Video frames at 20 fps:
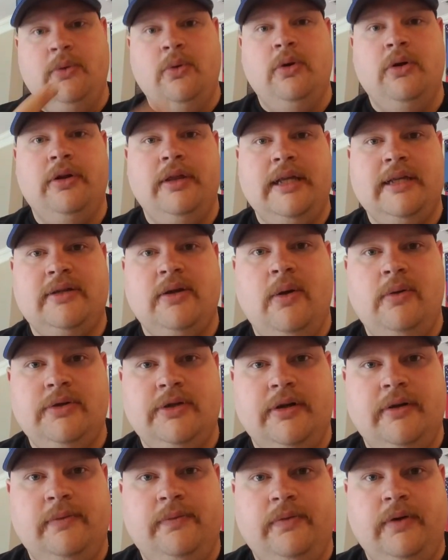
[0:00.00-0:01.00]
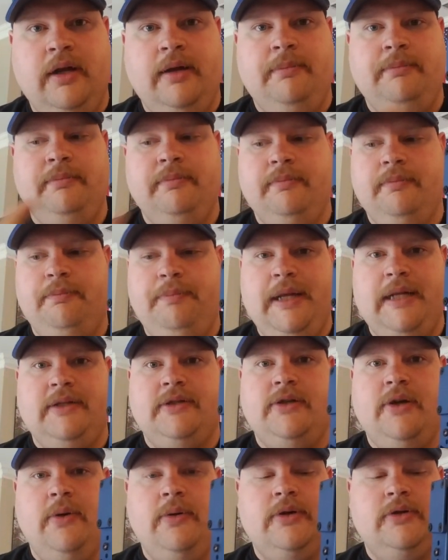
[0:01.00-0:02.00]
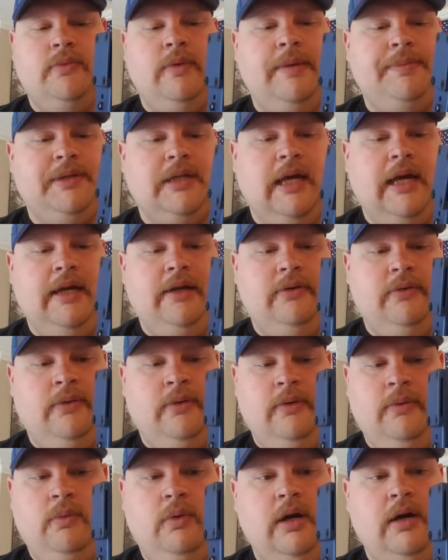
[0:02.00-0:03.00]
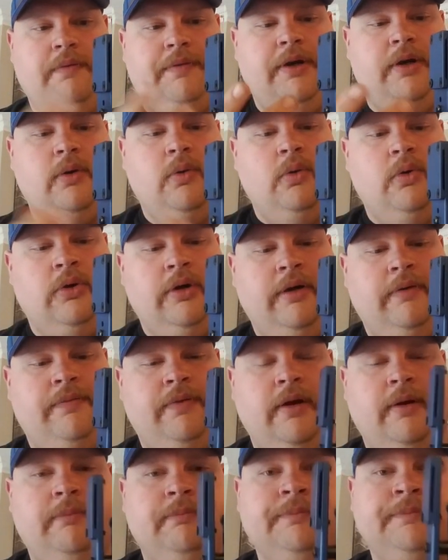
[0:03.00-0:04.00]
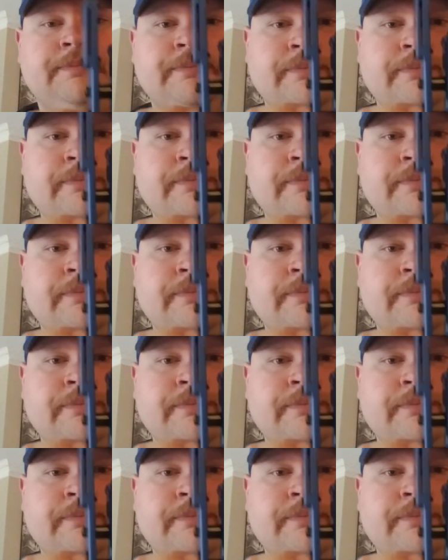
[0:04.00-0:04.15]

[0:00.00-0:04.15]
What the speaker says: order this holster from Ben Stoger's website, or wherever you're ordering it from,